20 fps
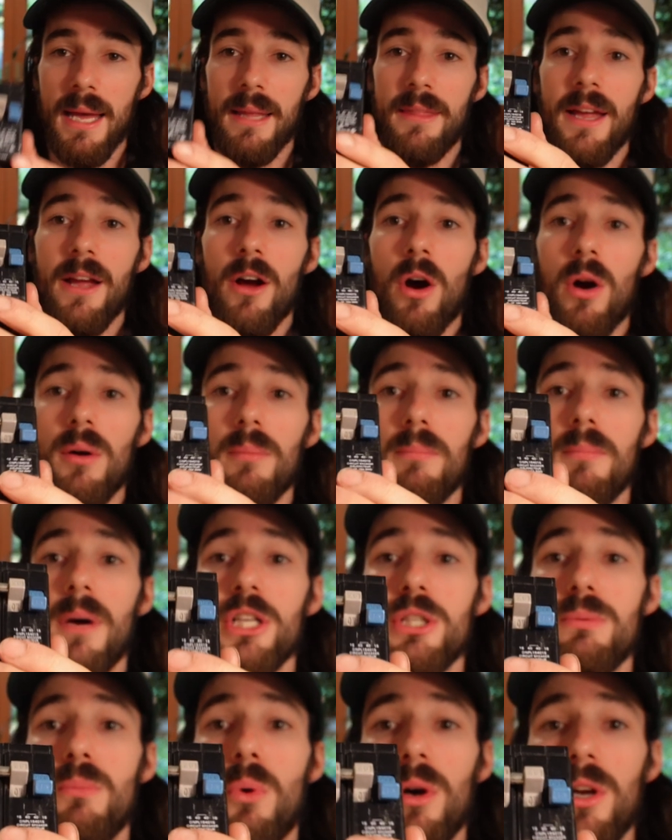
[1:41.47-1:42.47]
They are
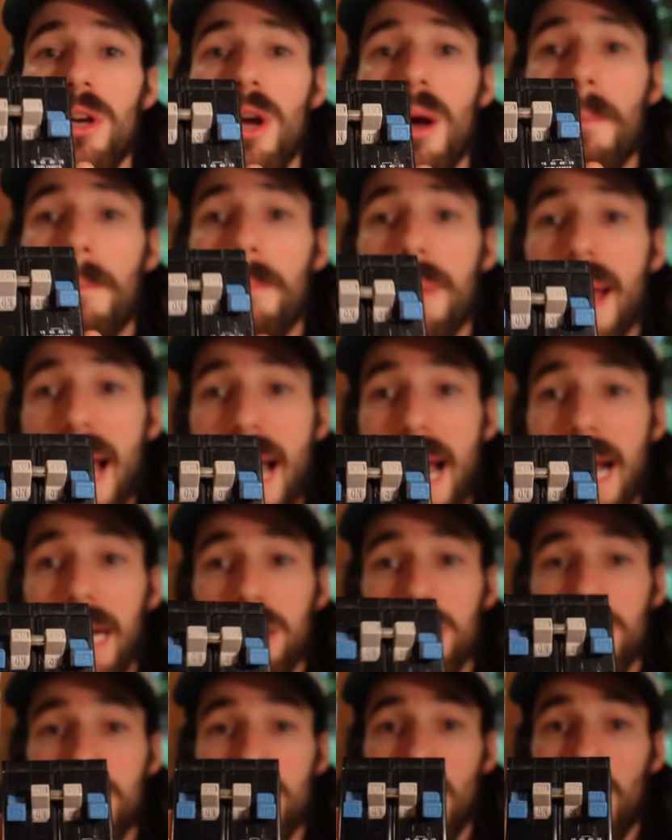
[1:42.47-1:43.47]
much more
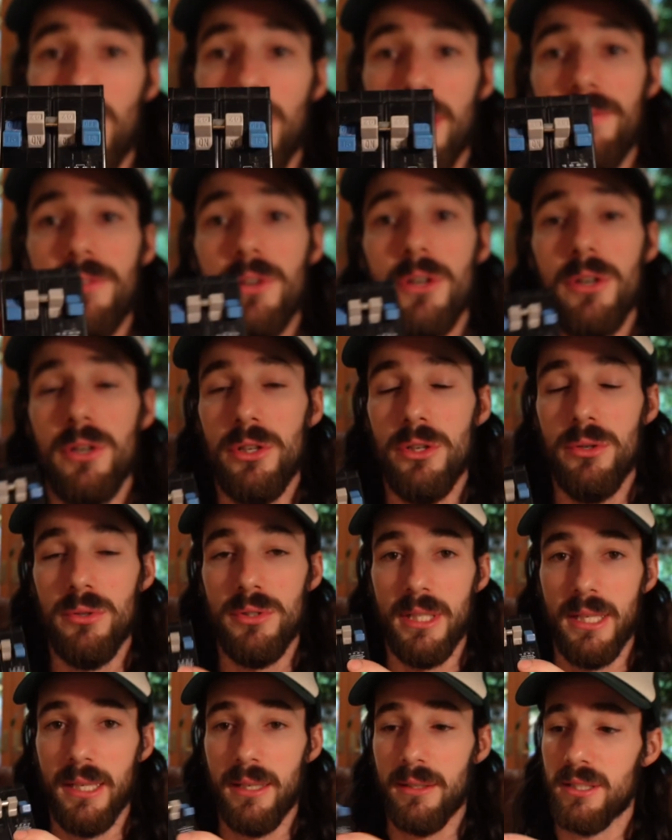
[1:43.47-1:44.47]
compact. So if you're
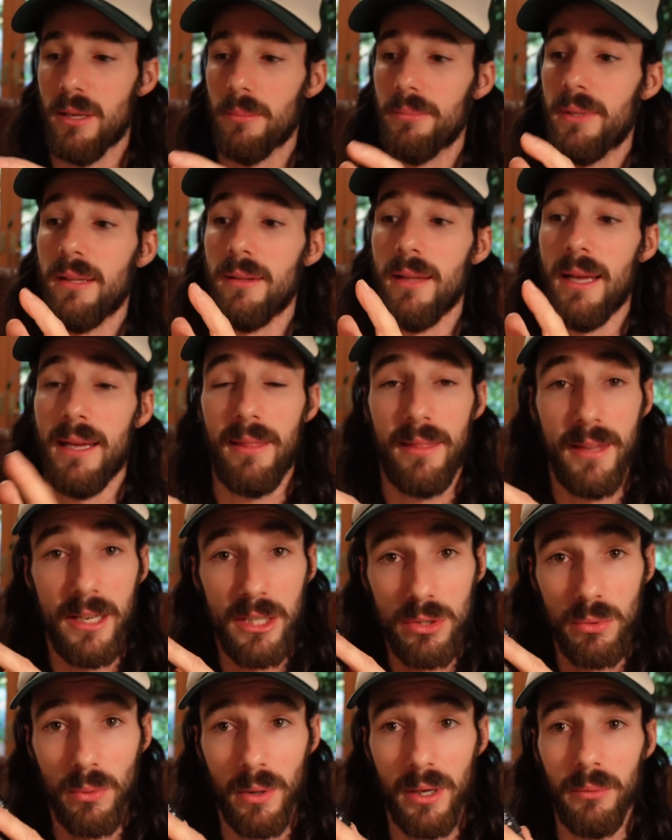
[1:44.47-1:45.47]
using something like
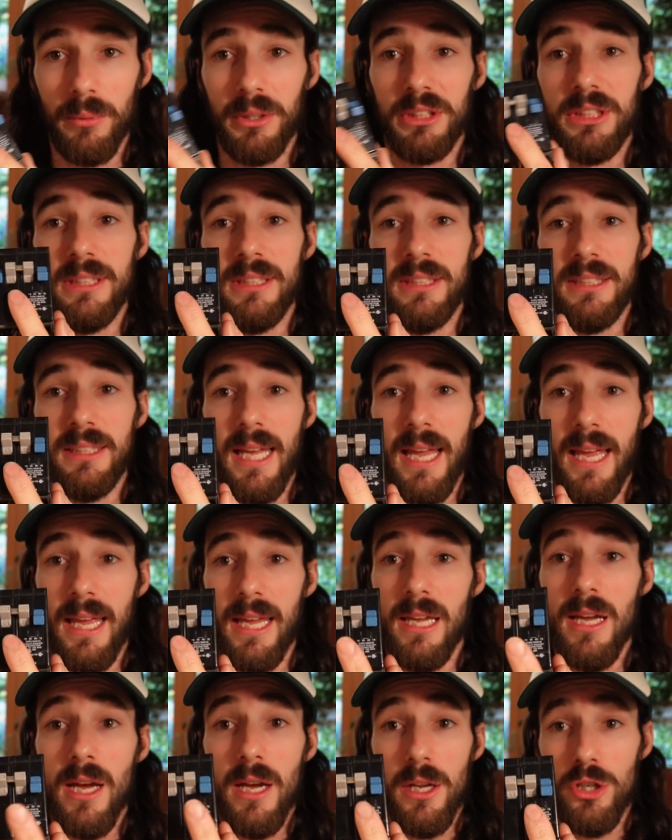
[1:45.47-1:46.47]
this one, which is
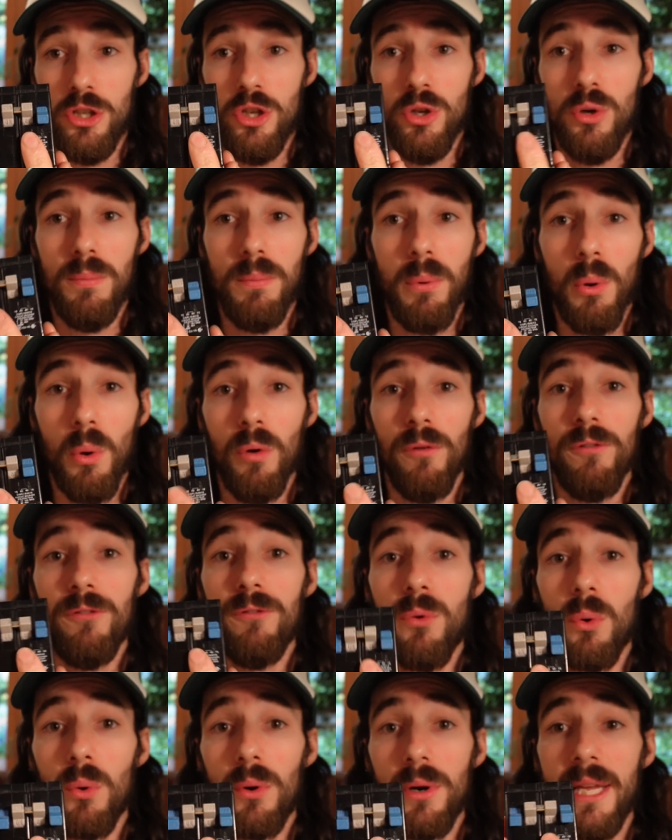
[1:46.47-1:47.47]
a two pole
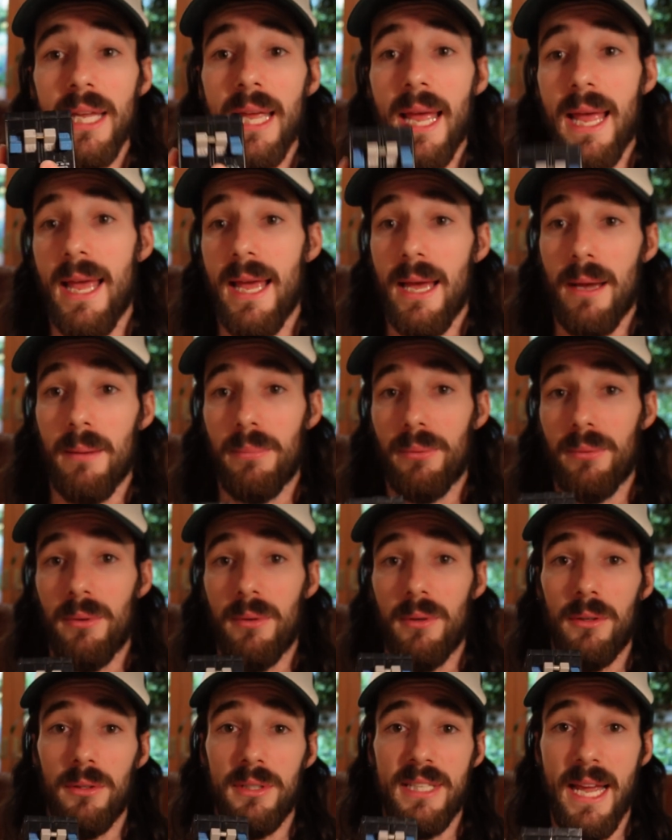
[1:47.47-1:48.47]
40 amp
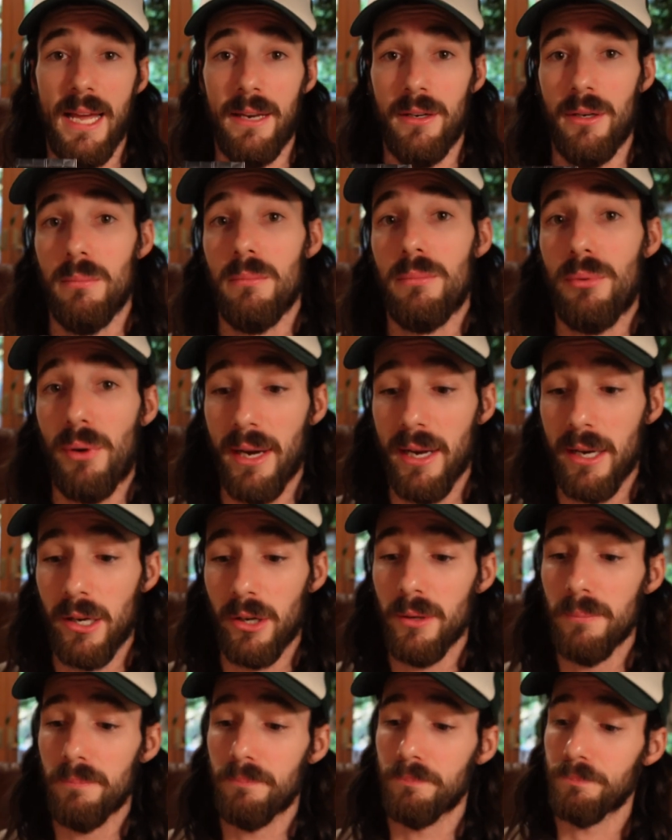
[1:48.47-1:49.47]
tandem
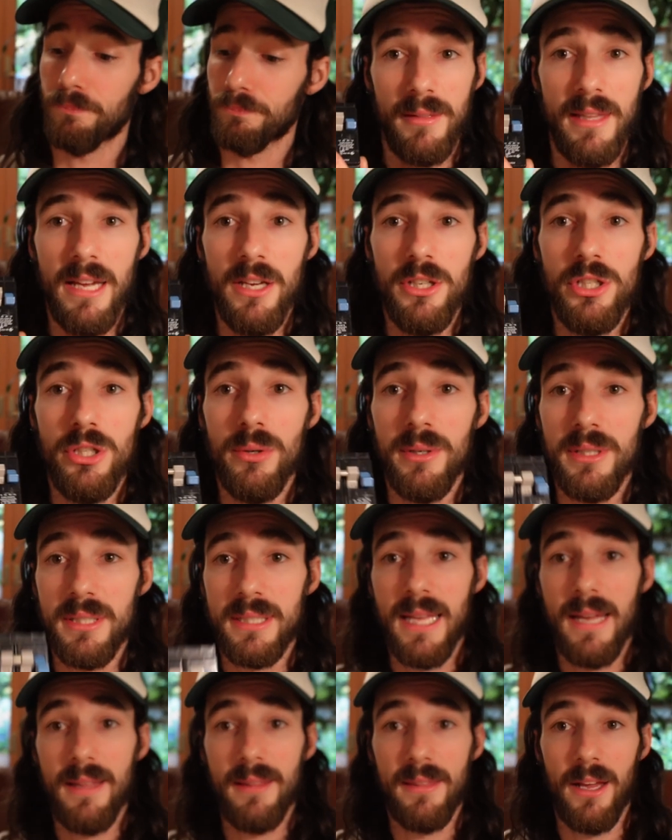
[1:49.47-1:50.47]
breaker, the issue
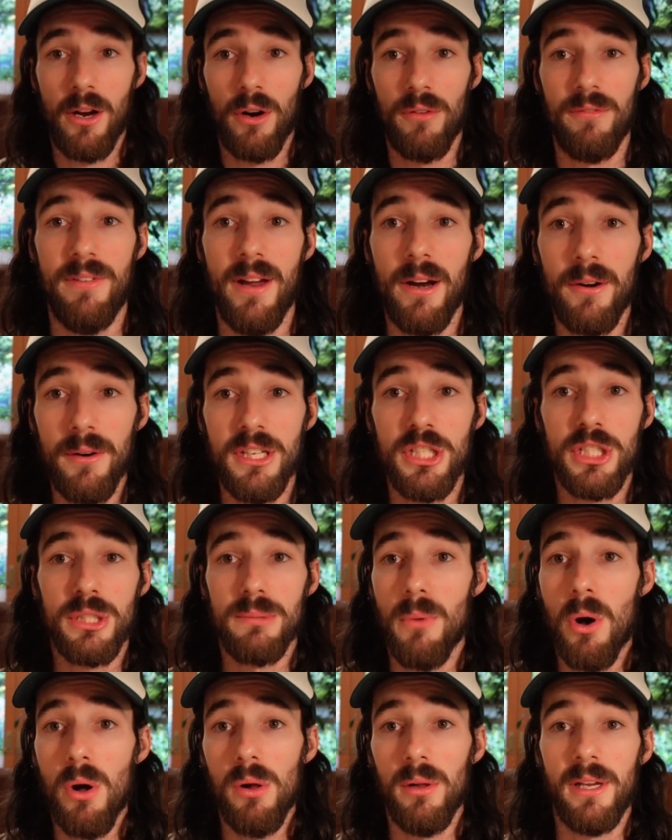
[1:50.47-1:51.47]
is that they are very
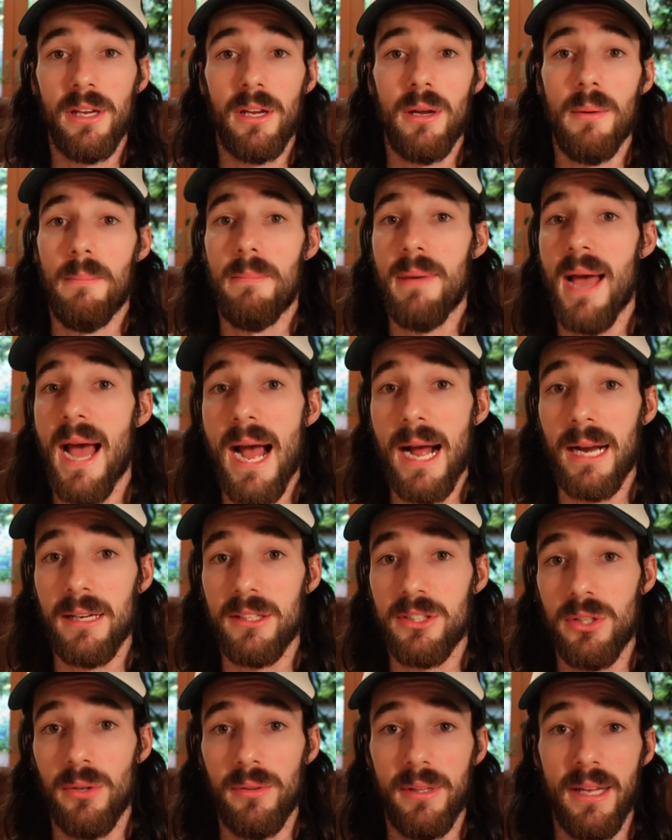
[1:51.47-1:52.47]
small and compact
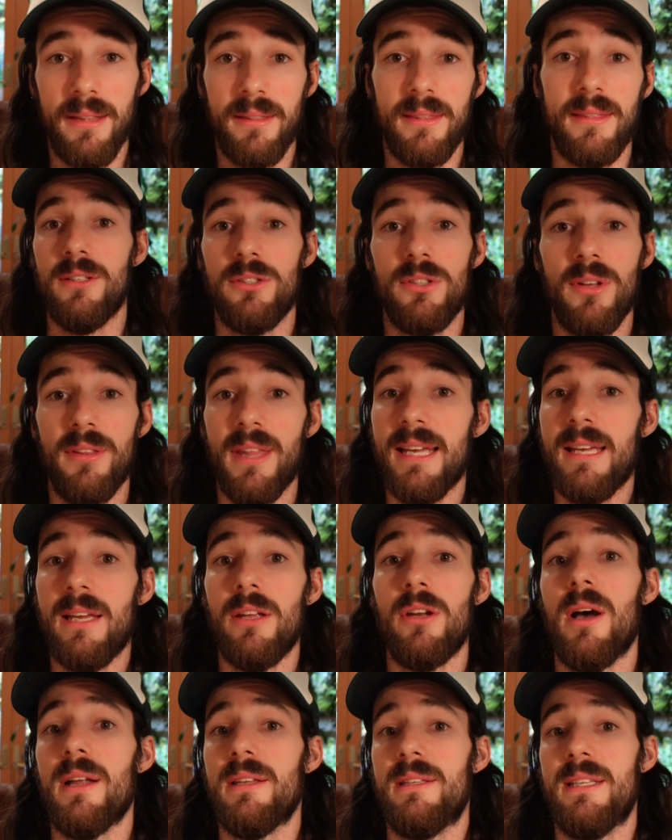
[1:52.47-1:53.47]
so that so they
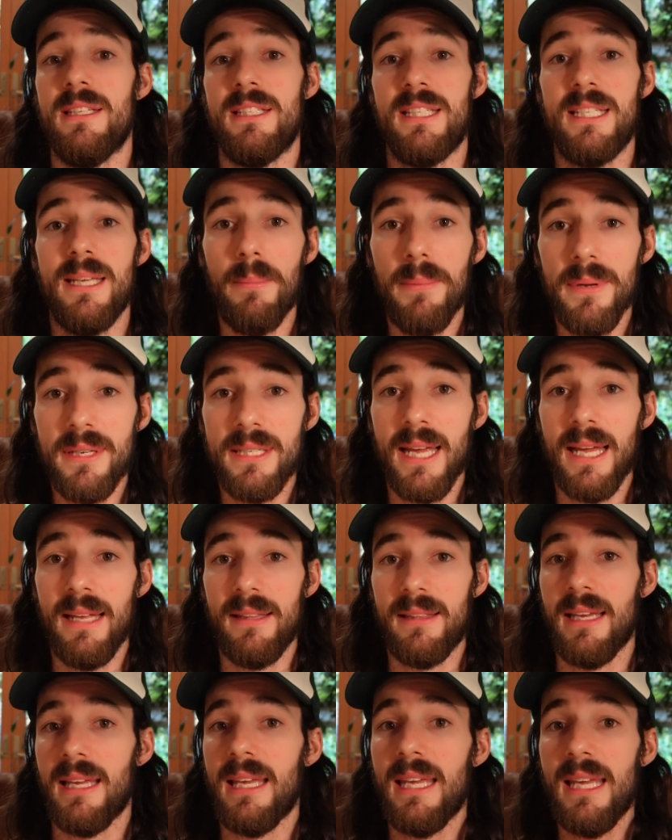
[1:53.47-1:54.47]
cannot
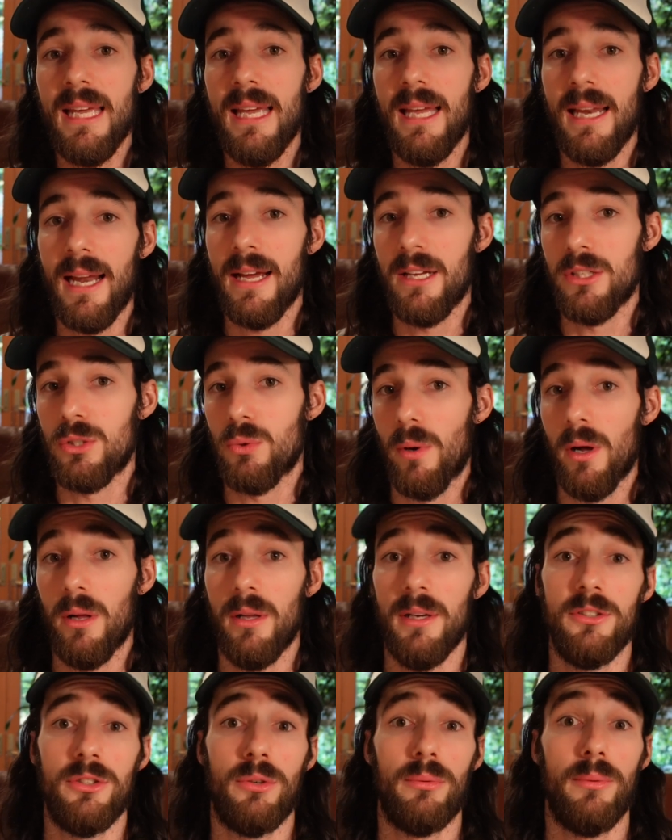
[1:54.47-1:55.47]
dissipate the heat as
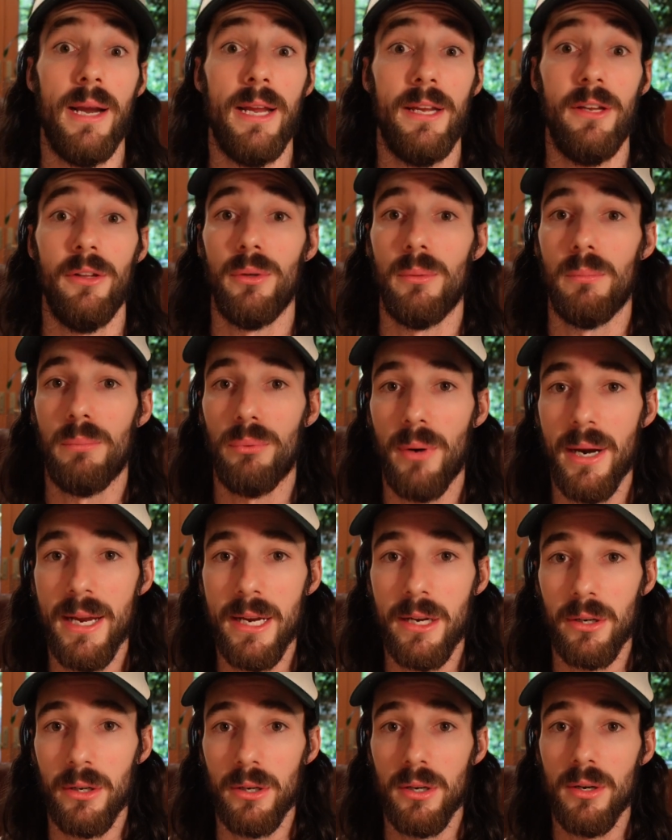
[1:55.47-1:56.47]
well as a regular
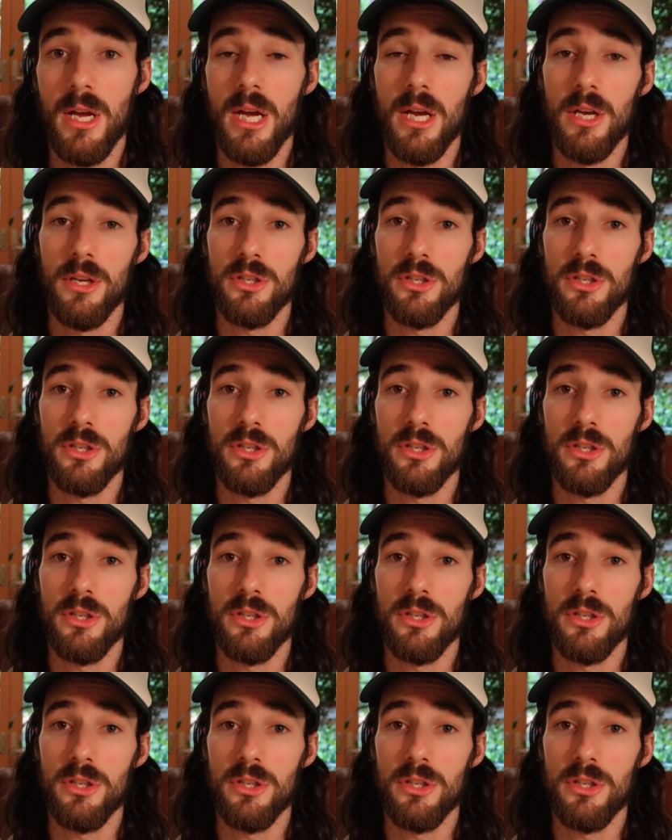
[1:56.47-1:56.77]
breaker.